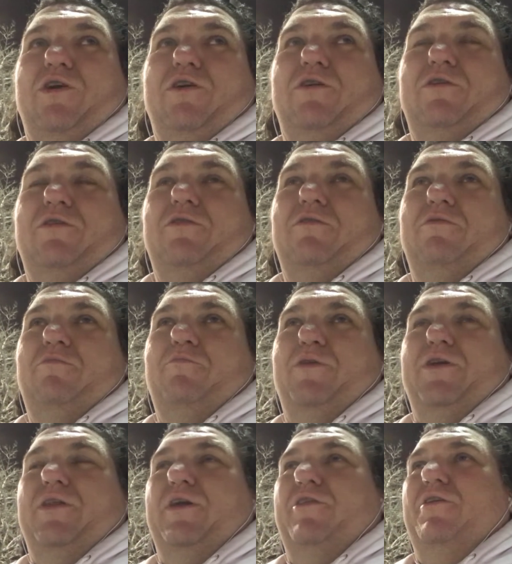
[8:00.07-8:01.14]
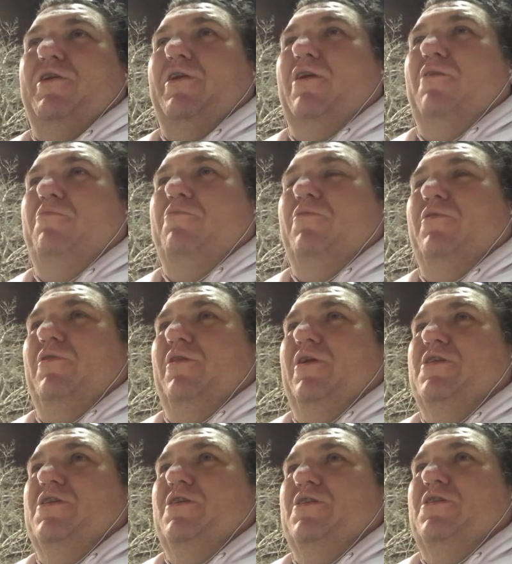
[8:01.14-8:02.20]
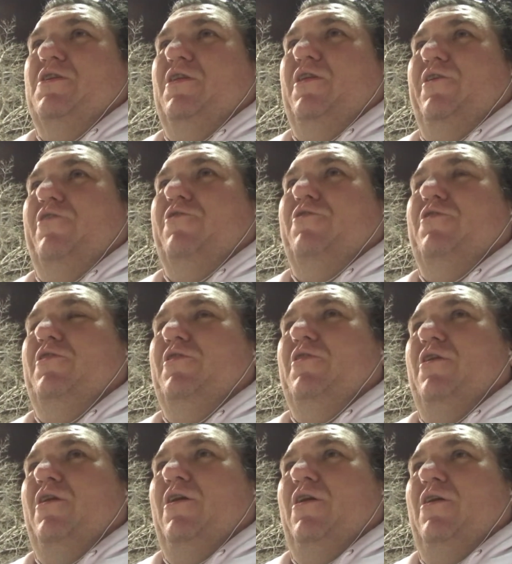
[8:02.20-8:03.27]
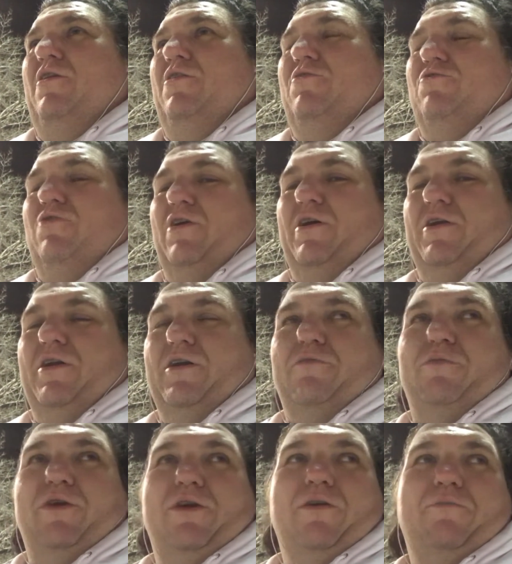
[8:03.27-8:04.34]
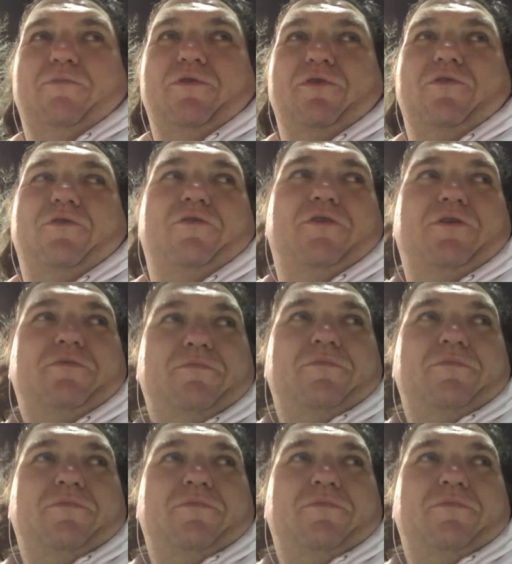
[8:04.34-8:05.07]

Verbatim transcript: uh, pick that thing up unless it's cleared. Try not to pick it up in a hurry.